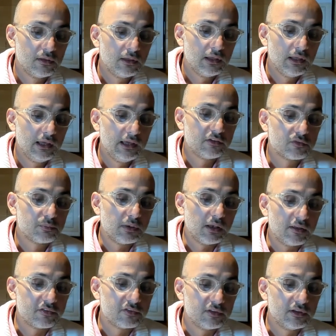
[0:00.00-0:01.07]
x
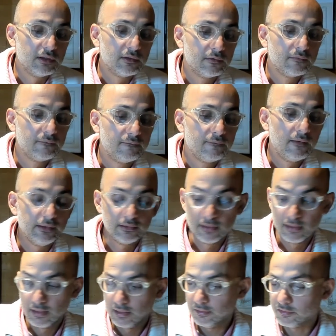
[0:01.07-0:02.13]
plus t, right?
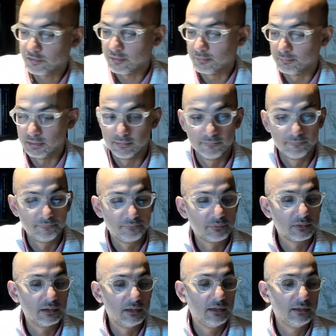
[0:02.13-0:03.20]
It's simple,
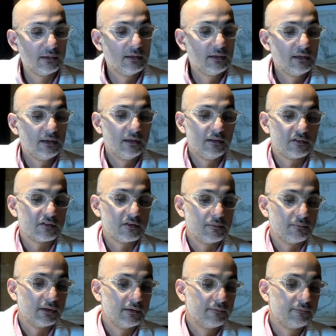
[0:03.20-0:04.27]
right? It's
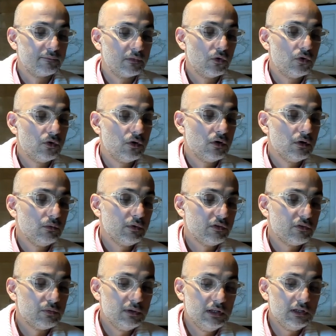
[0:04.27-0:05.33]
simple. Always
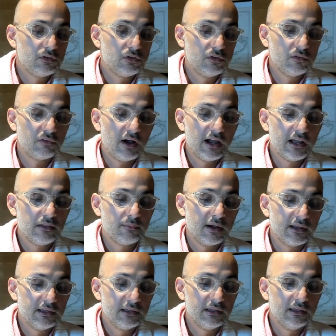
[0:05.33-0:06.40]
we need to divide by
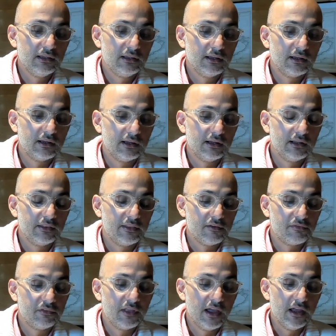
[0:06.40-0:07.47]

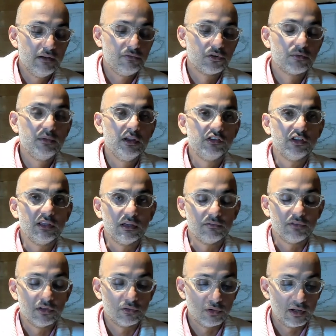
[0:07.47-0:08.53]
the information
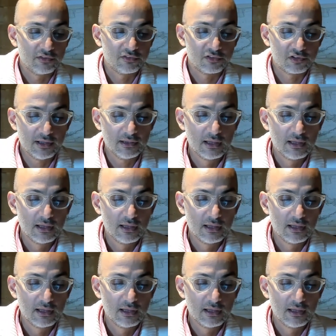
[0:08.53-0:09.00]
given to us, right?